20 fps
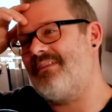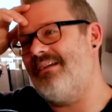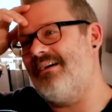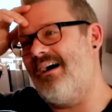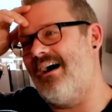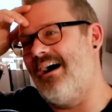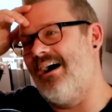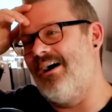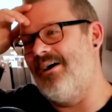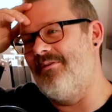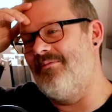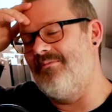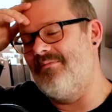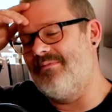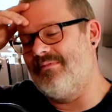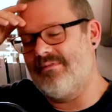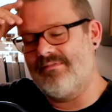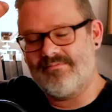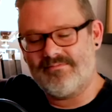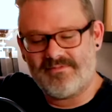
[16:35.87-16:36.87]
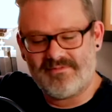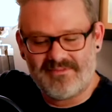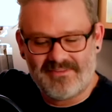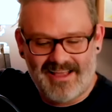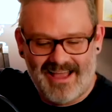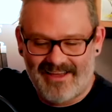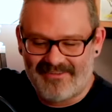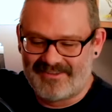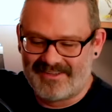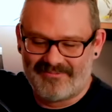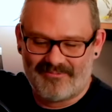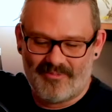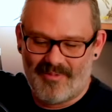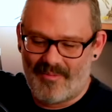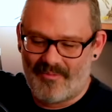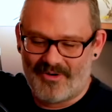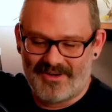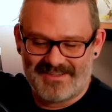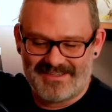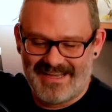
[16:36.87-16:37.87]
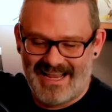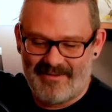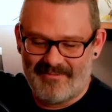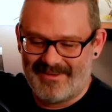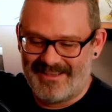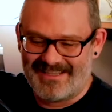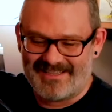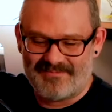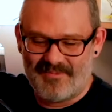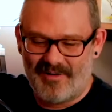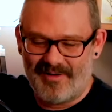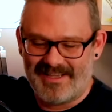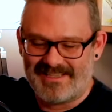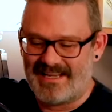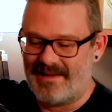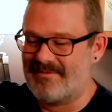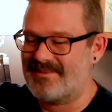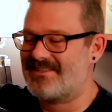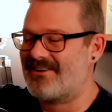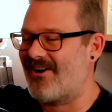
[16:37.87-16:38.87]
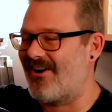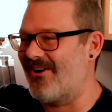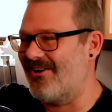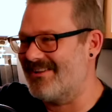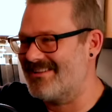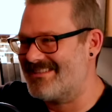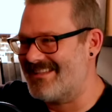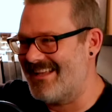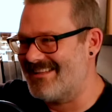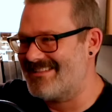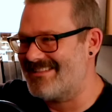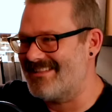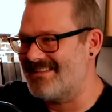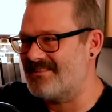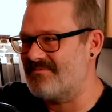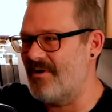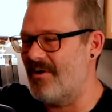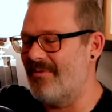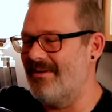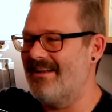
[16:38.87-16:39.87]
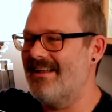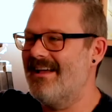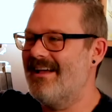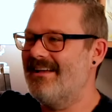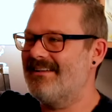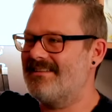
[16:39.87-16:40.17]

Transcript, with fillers: um, I remember his name at this moment. His name is Carl Seltz at this moment.